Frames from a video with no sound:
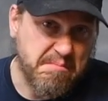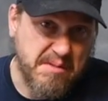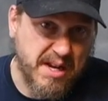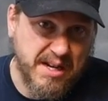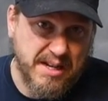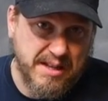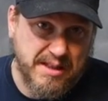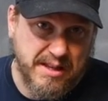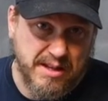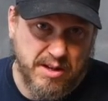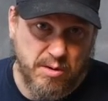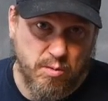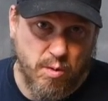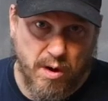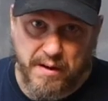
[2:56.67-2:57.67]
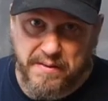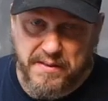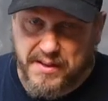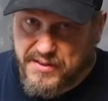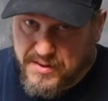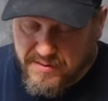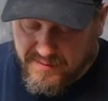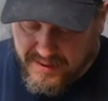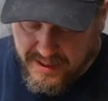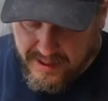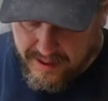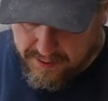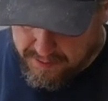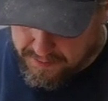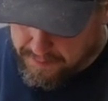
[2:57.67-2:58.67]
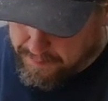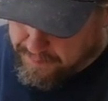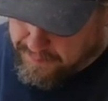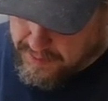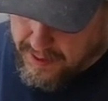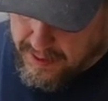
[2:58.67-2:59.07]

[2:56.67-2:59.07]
anything you want that's a vehicle.